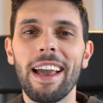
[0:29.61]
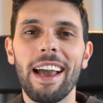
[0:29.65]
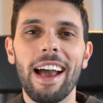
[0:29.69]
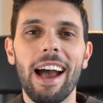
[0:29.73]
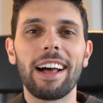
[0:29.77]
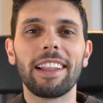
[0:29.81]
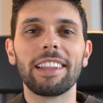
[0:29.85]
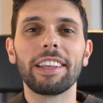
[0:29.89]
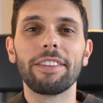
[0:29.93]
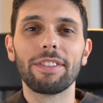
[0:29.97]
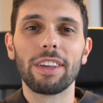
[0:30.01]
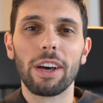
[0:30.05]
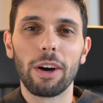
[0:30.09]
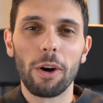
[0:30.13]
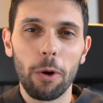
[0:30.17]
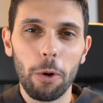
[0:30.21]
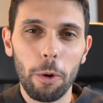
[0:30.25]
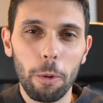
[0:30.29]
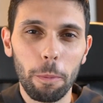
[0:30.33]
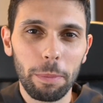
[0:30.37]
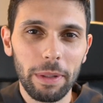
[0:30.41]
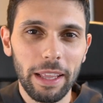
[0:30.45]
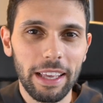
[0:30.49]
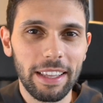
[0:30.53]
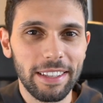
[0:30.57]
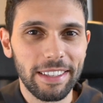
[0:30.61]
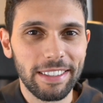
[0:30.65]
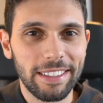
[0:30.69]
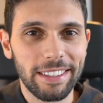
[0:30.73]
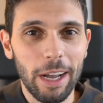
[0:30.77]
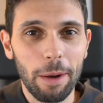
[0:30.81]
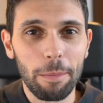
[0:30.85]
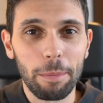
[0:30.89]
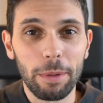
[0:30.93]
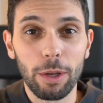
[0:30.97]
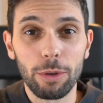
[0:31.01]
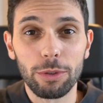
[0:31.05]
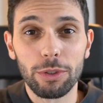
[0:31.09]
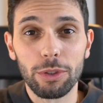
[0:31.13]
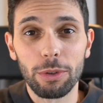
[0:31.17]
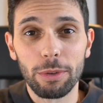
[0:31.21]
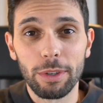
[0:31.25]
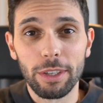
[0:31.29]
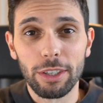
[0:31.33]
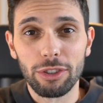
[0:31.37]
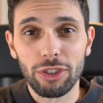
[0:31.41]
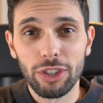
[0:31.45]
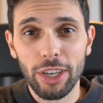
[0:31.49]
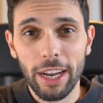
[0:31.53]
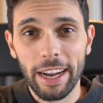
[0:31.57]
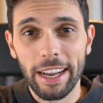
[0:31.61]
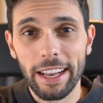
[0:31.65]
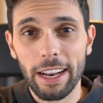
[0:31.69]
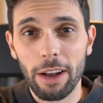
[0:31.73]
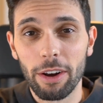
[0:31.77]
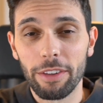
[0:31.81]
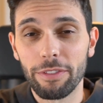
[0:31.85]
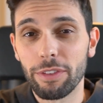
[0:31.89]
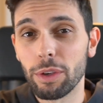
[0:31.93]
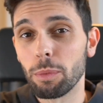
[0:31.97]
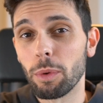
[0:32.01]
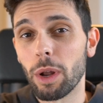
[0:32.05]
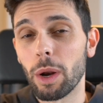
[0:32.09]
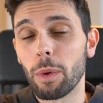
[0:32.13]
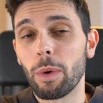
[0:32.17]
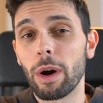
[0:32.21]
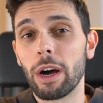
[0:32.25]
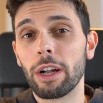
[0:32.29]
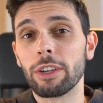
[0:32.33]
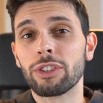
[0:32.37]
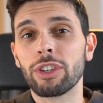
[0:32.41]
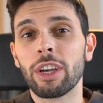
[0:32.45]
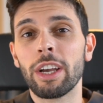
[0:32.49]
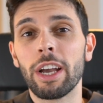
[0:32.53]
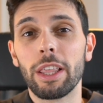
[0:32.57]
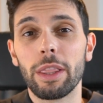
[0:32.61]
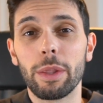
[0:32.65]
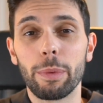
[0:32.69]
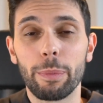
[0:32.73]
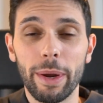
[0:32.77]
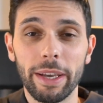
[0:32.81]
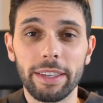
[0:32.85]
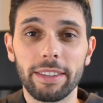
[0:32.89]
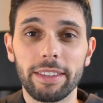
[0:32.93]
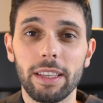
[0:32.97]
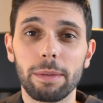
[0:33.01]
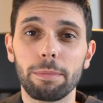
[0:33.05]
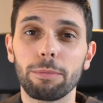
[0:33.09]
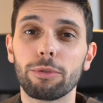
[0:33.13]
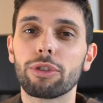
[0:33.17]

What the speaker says: I'll leave the whole playlist down below so you can check it out if you want to watch the rest of them.